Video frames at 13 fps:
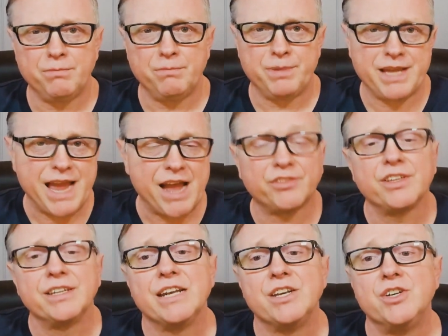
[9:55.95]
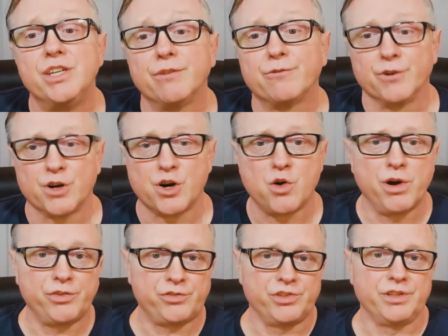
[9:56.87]
be asking a different
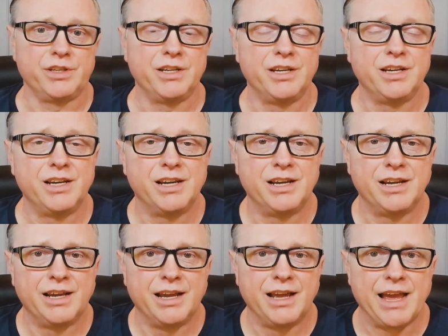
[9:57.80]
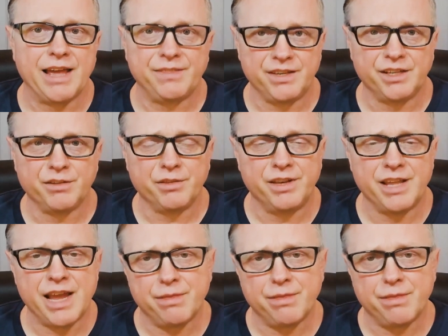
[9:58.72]
question at the end of the day.